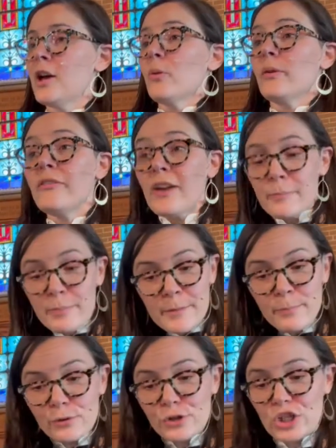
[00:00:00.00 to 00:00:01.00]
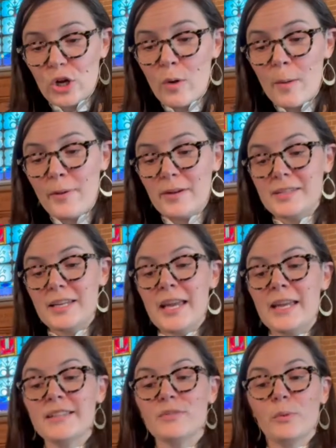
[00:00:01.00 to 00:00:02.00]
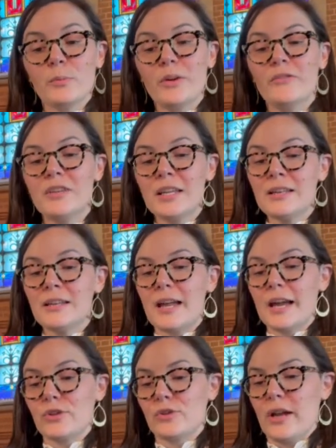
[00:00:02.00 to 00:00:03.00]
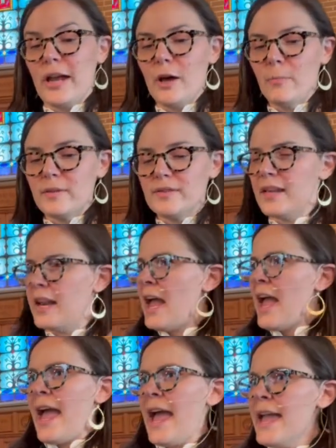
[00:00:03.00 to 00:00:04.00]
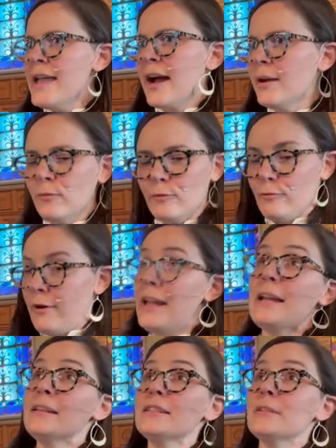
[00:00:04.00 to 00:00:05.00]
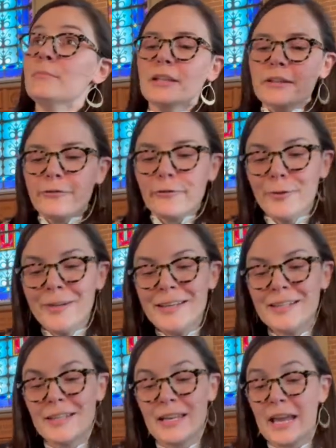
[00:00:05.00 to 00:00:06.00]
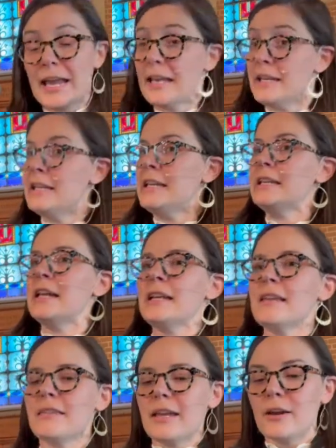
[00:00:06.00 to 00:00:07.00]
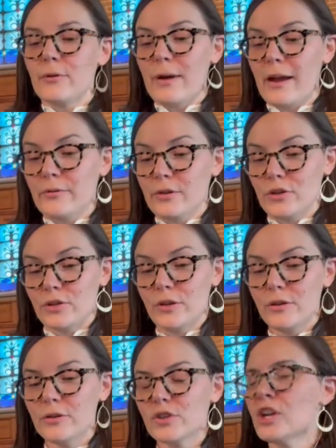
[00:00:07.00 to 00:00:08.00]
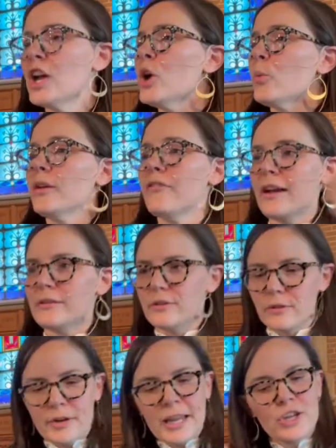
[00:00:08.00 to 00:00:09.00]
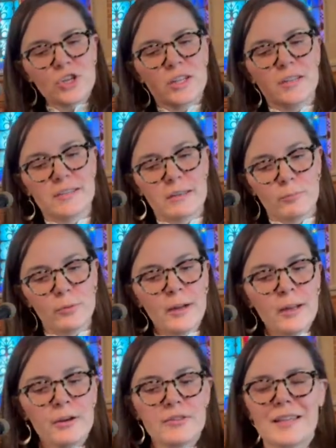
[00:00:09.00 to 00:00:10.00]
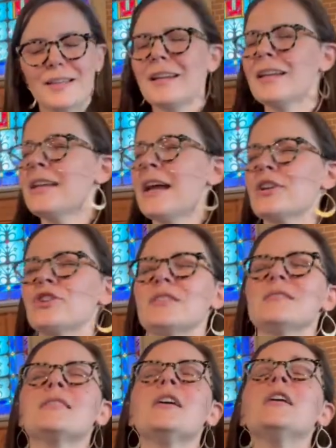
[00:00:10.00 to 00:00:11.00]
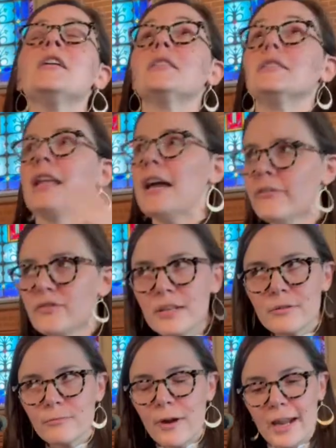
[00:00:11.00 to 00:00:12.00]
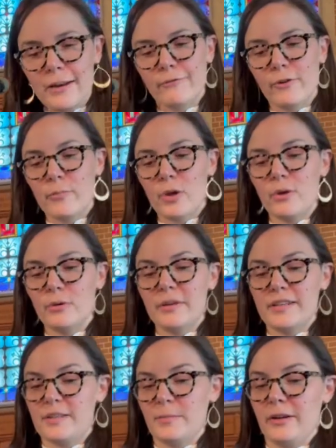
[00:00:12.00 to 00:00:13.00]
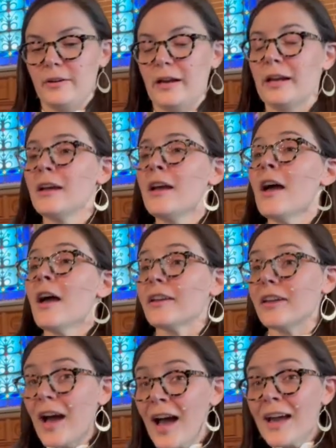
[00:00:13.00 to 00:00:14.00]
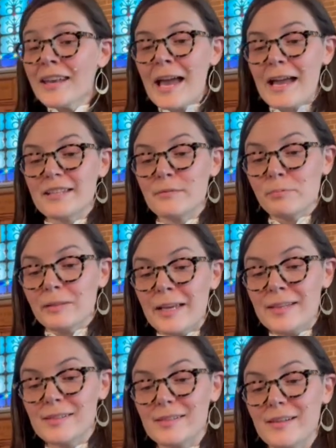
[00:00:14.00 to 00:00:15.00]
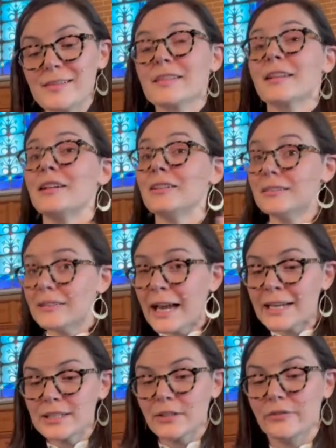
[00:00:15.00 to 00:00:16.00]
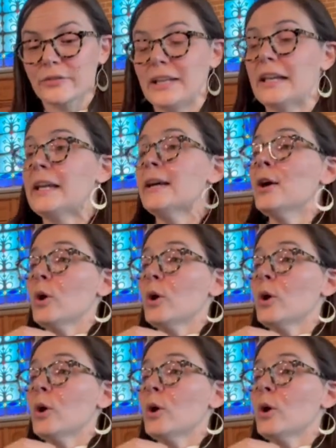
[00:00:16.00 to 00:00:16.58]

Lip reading: We've had people show up on days when we've needed extra help and said, hey, I'm randomly free today. Need anything around the church? We've had donations and prayers and connections left and right from the Holy Spirit. God has placed us collectively